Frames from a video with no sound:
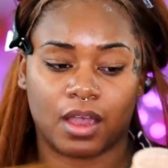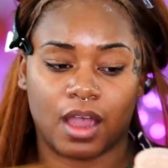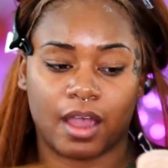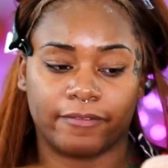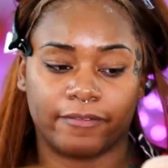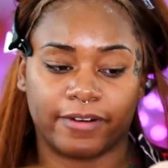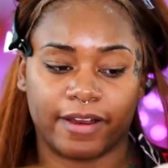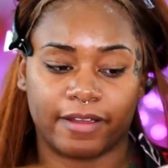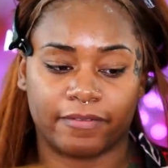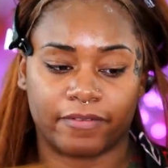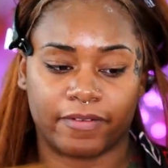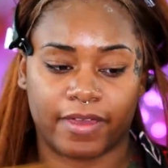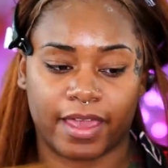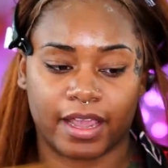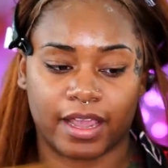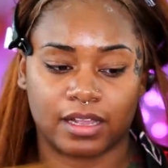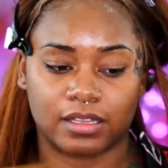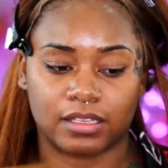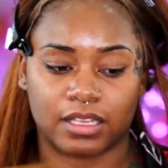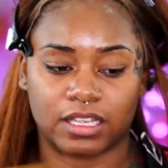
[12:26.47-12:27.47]
Cover
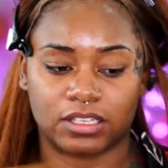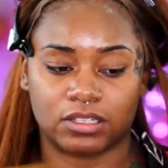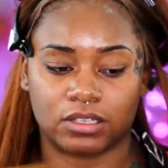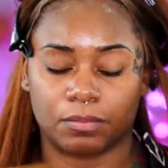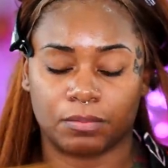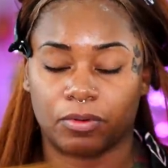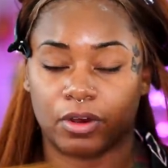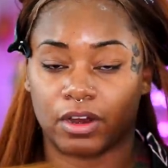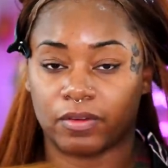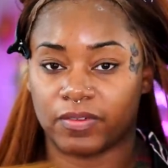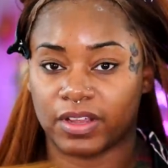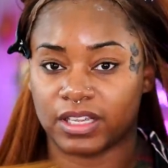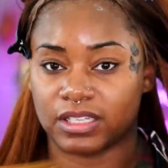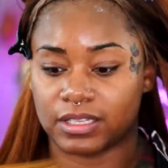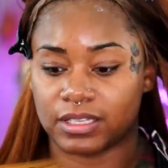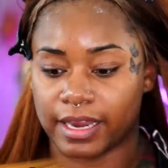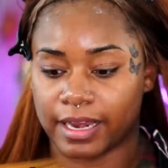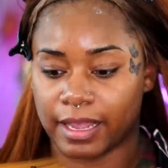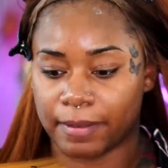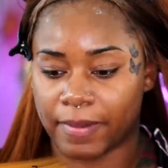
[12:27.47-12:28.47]
FX. It's their
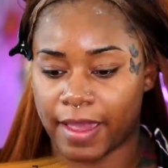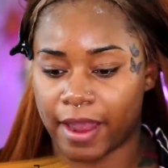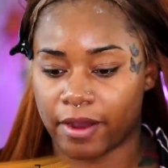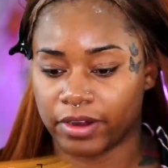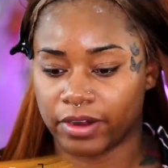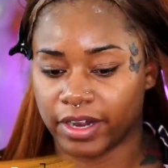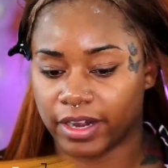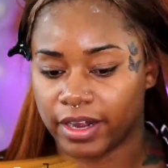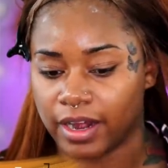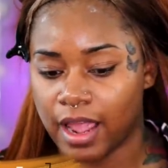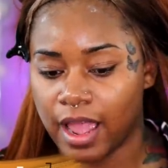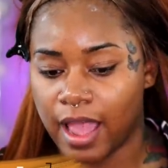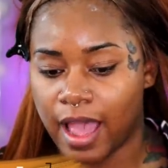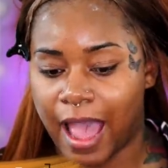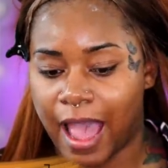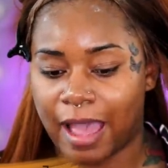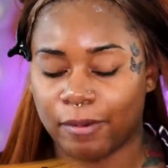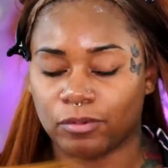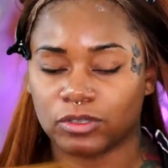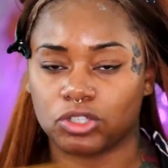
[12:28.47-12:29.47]
Perfect Setting Powder.
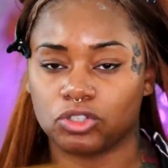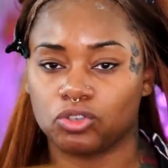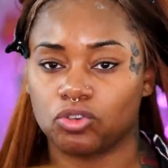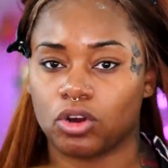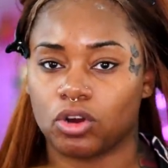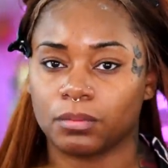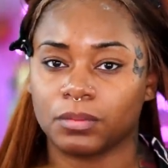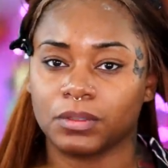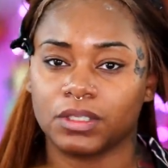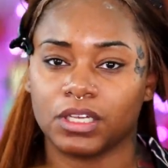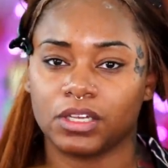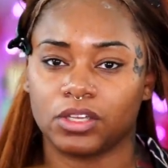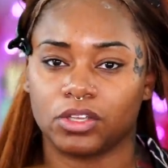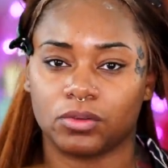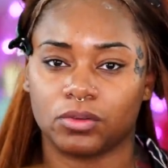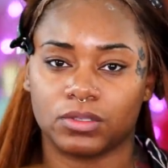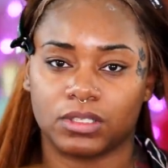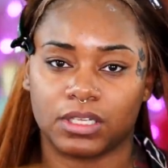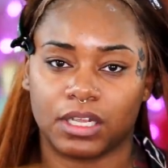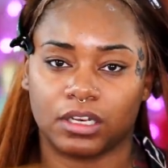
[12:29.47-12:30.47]
I was normally
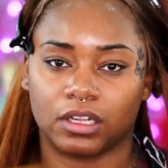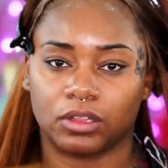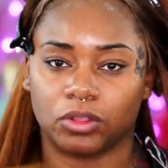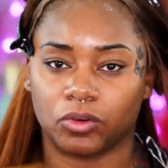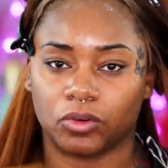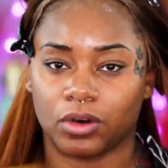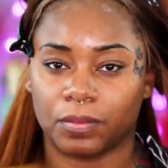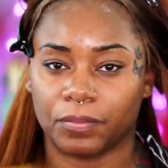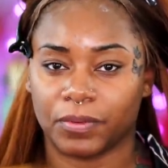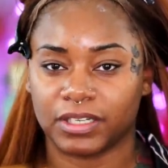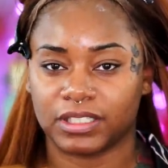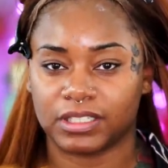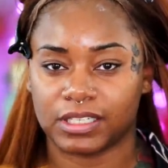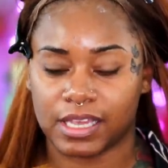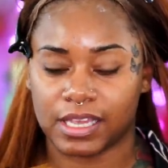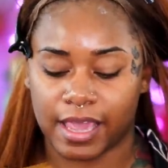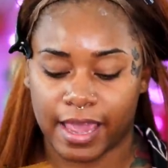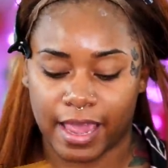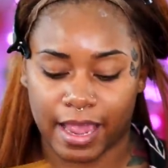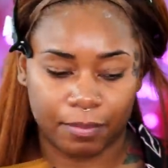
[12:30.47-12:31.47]
using the Laura
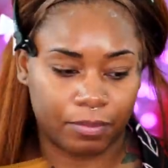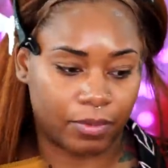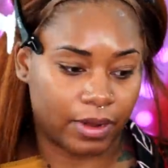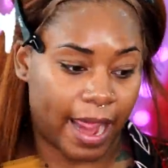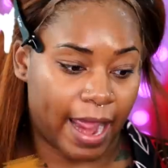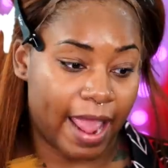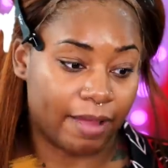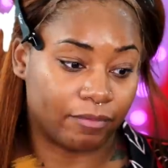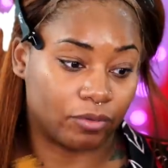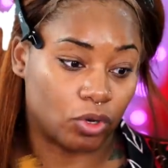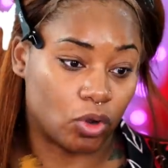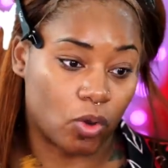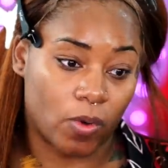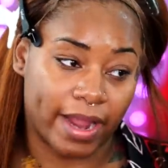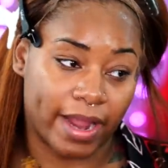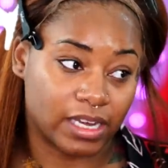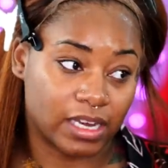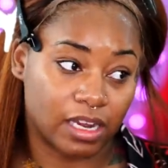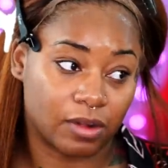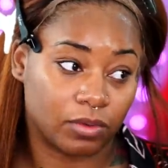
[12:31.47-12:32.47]
Mercier, but I have
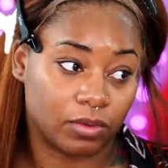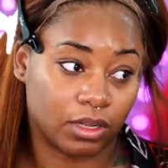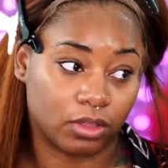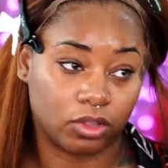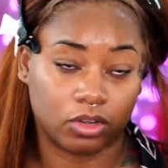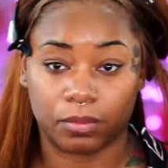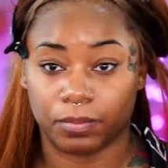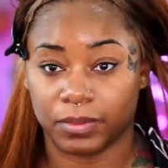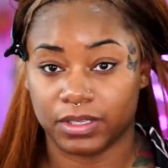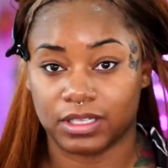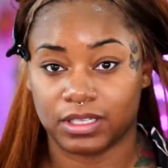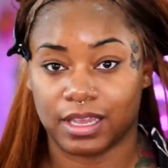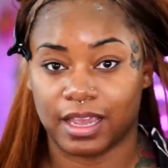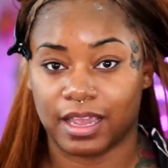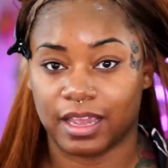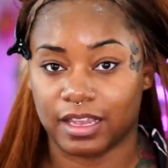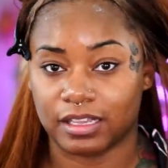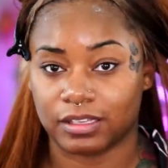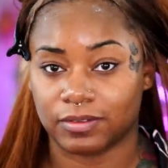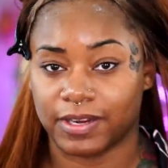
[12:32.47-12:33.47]
no idea what a Laura
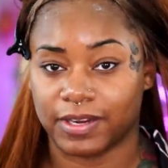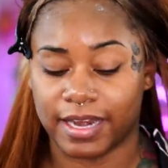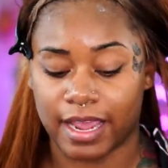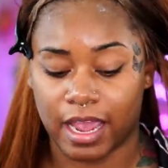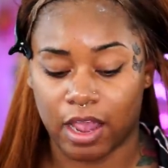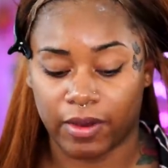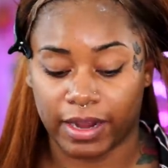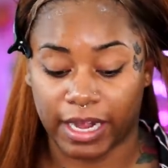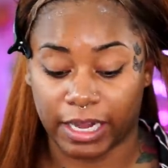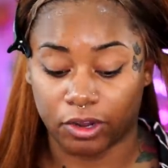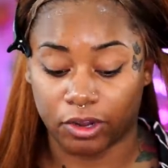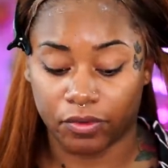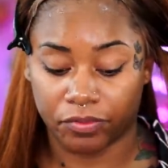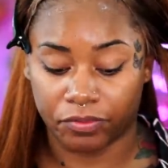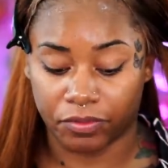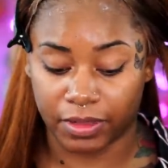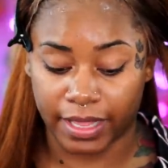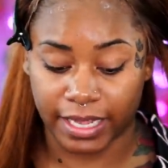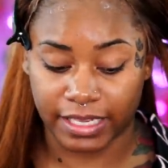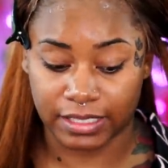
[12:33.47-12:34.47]
Mercier is right now, and I
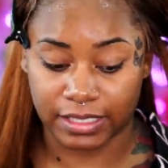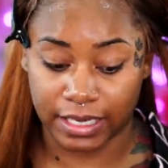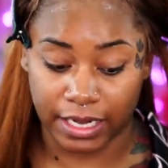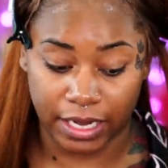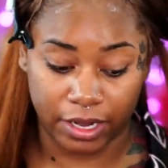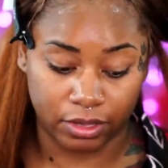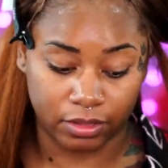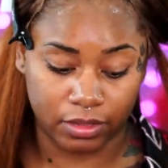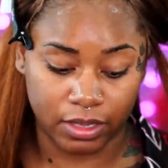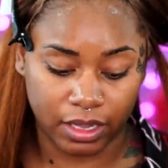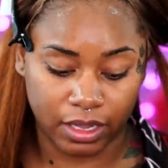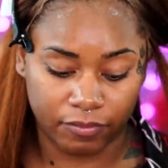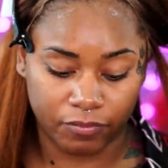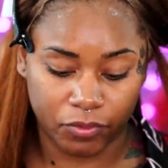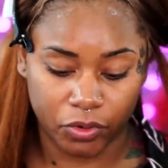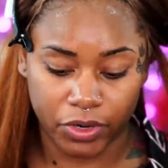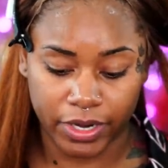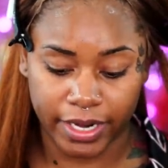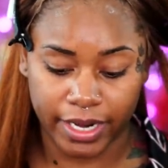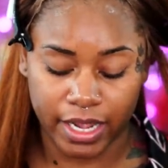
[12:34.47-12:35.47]
don't feel like sitting here
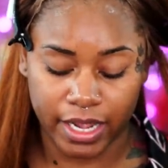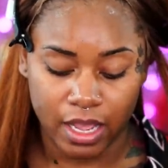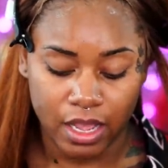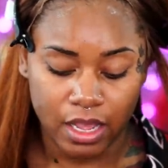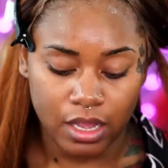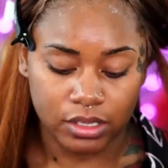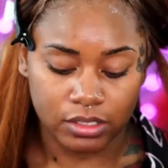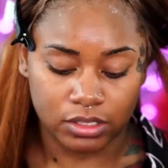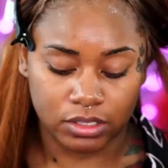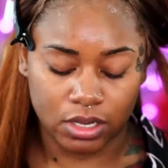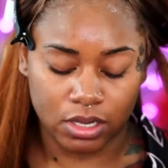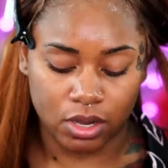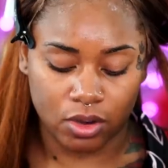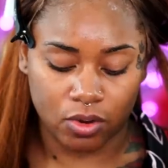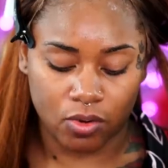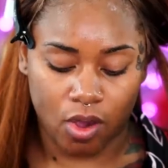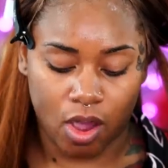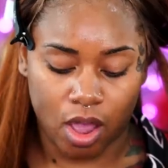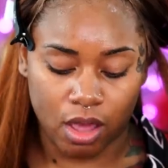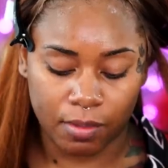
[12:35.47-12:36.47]
looking for it.
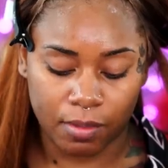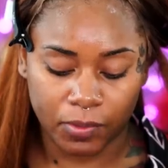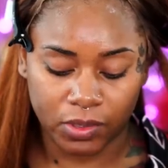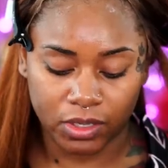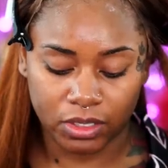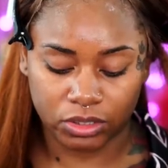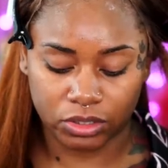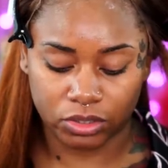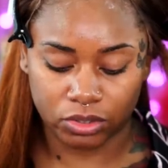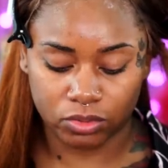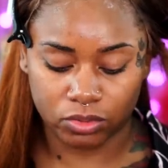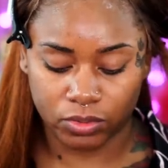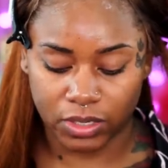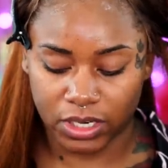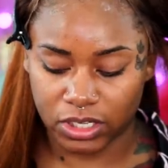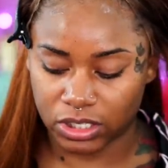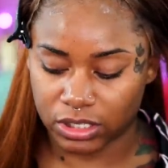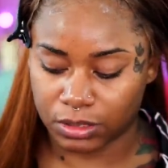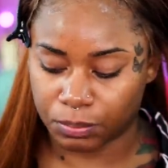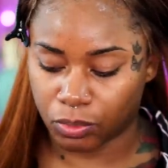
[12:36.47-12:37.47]
So all I'm gonna
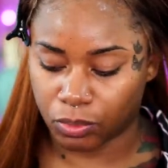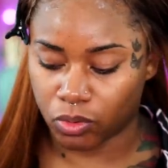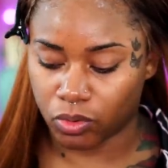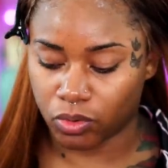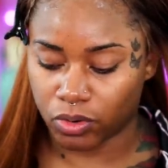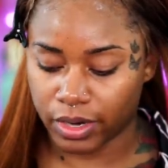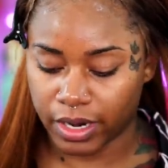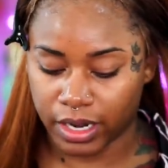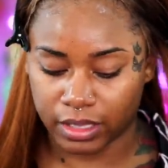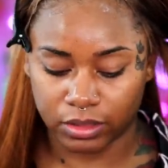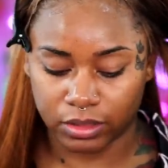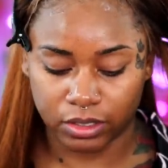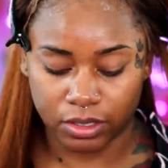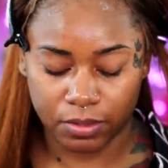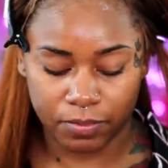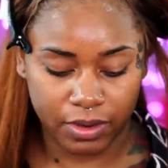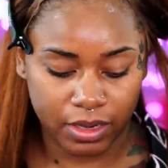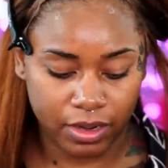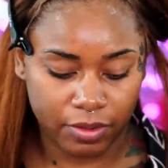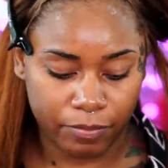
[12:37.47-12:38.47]
do is just pour a
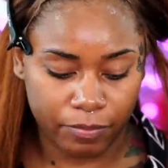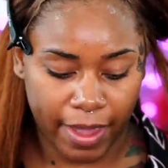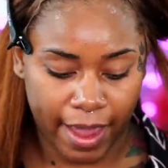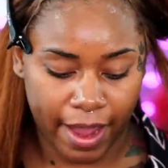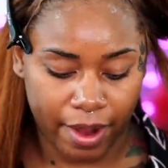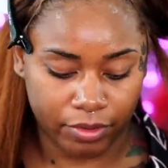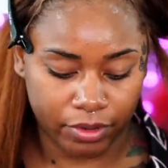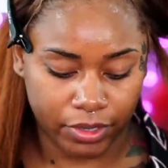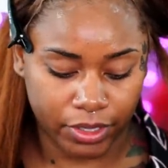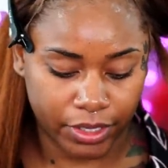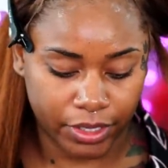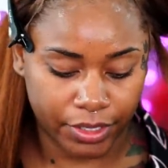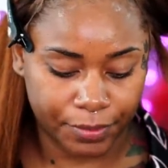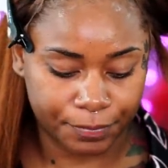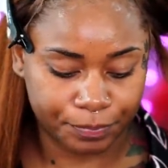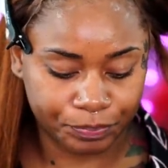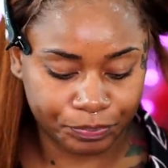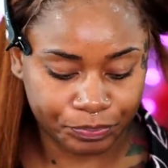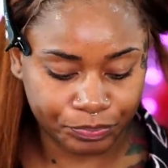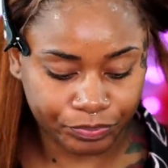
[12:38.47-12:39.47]
little bit of
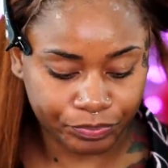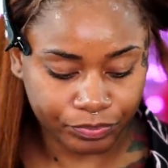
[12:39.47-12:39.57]
powder